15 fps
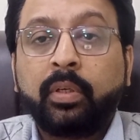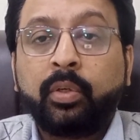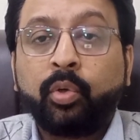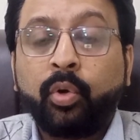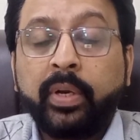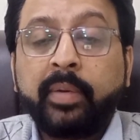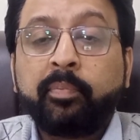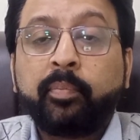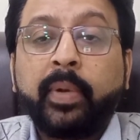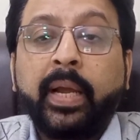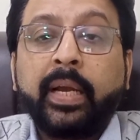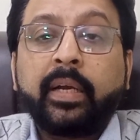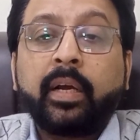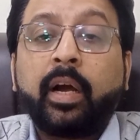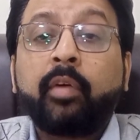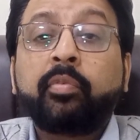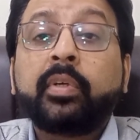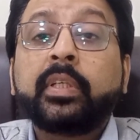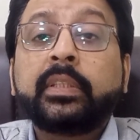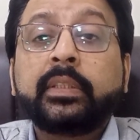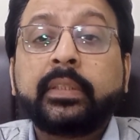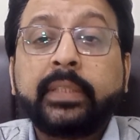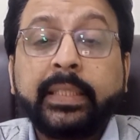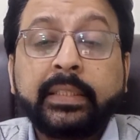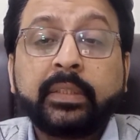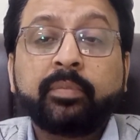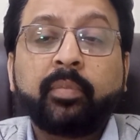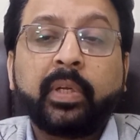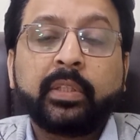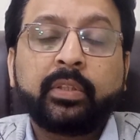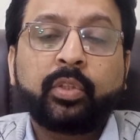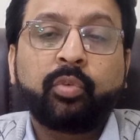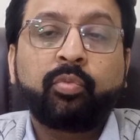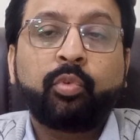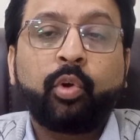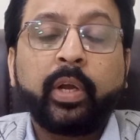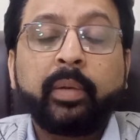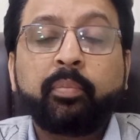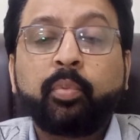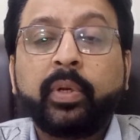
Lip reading: growing back after 6 months of oil